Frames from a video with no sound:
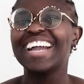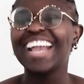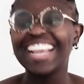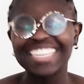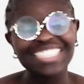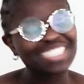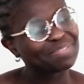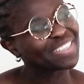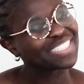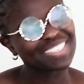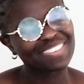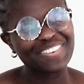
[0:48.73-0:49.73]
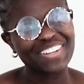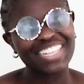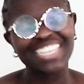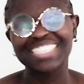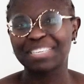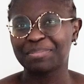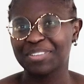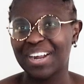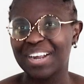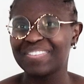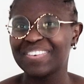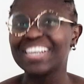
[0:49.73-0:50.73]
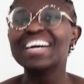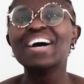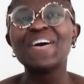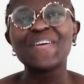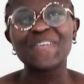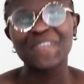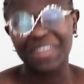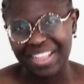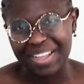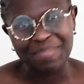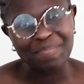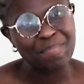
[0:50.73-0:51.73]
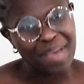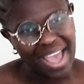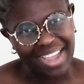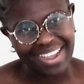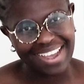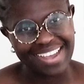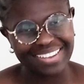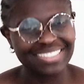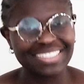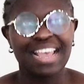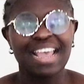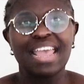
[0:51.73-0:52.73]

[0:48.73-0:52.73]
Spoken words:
and first of all a subscriber, welcome back, guys.